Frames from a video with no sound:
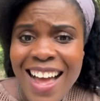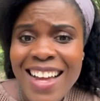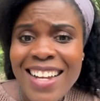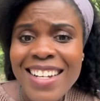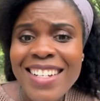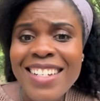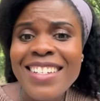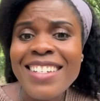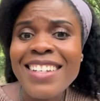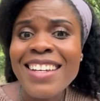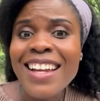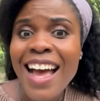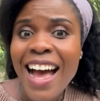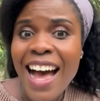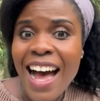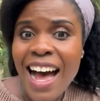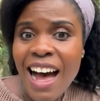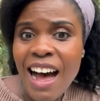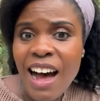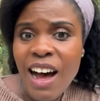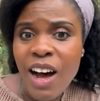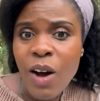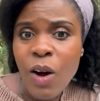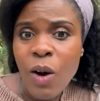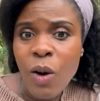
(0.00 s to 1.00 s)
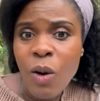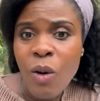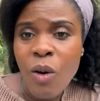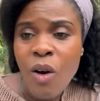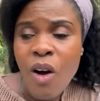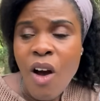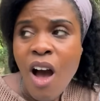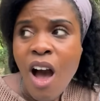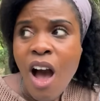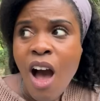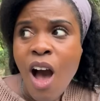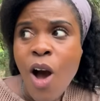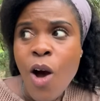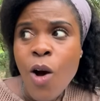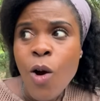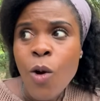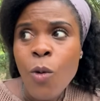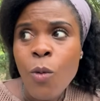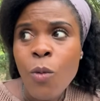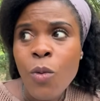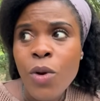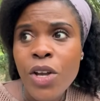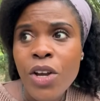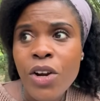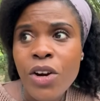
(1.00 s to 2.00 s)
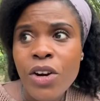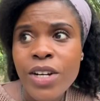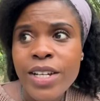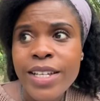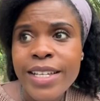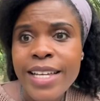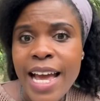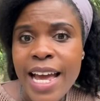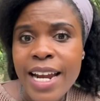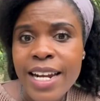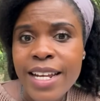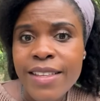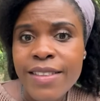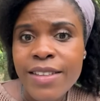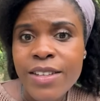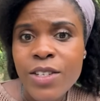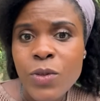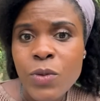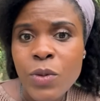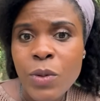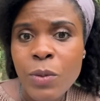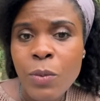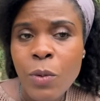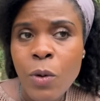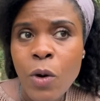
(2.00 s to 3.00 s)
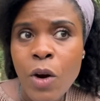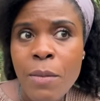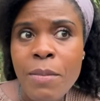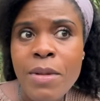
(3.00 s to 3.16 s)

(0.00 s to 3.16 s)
Now we are getting this report.